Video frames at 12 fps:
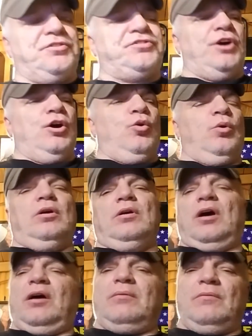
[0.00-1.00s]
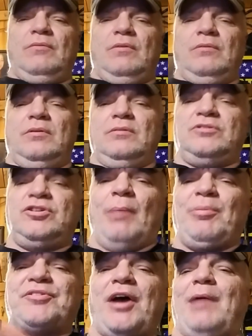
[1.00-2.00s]
so a
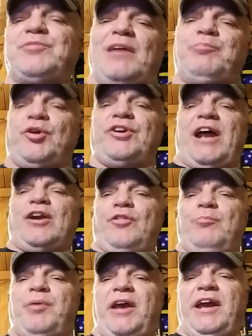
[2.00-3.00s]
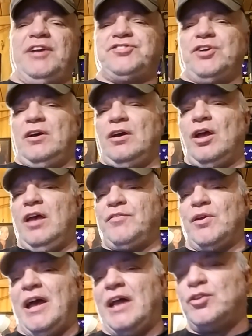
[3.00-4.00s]
couple times I put it out on the page. If
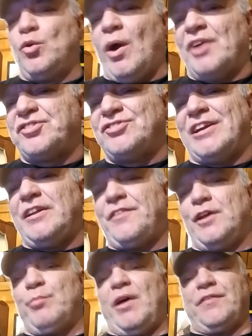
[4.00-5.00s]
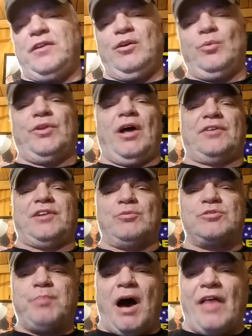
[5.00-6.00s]
you had questions, anything about the Equinox that
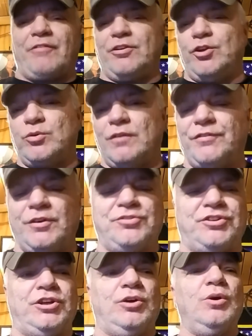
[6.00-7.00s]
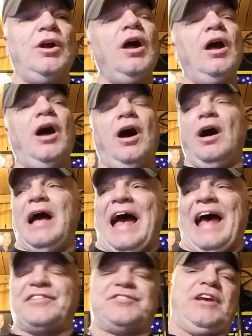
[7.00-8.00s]
was bothering you, confusing you,
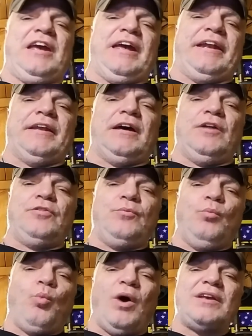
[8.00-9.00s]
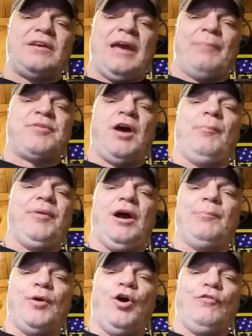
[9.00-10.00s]
ask. And what kept coming
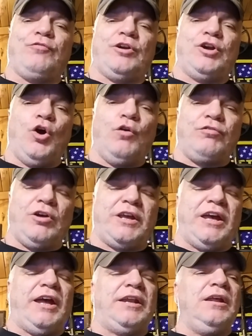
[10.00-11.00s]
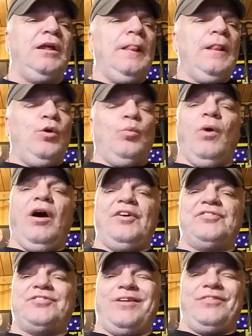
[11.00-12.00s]
up over and over again
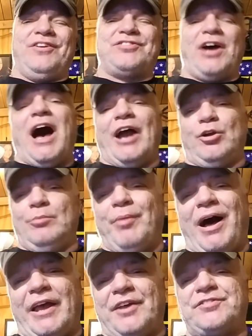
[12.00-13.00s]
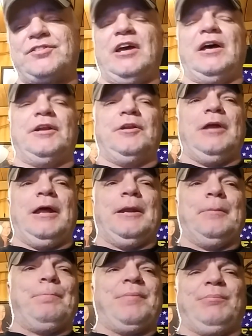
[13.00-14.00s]
was this iron bias,
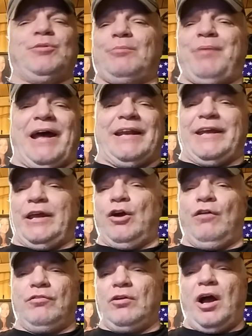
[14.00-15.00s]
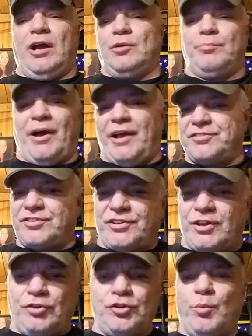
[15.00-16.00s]
and people are panicking over iron bias because
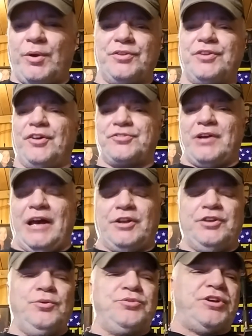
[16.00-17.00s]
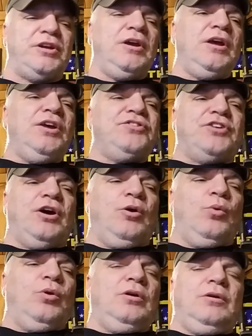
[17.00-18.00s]
they don't know what it does or how to use it.
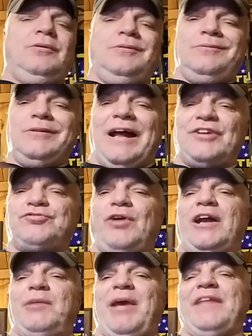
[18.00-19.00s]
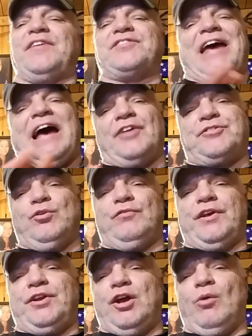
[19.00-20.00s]
So, not trying to make this a how-to
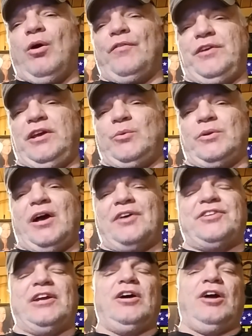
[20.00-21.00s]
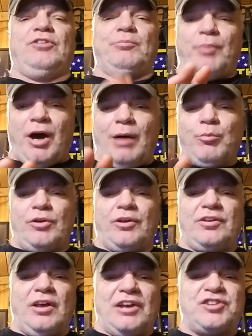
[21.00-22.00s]
video on the Equinox 800, but I'm going
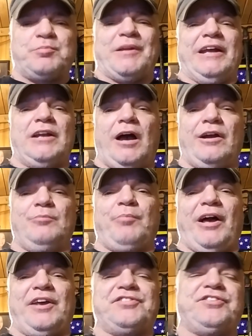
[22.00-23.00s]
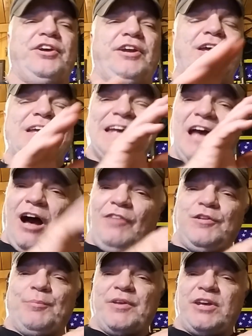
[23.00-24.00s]
to explain iron bias to you. I'll
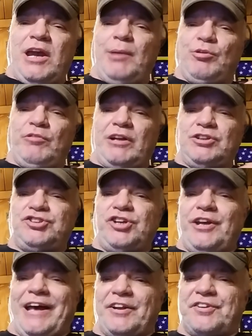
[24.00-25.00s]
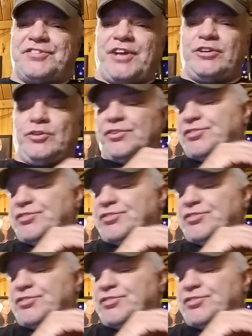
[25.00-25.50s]
flip the camera around to show you how to set it on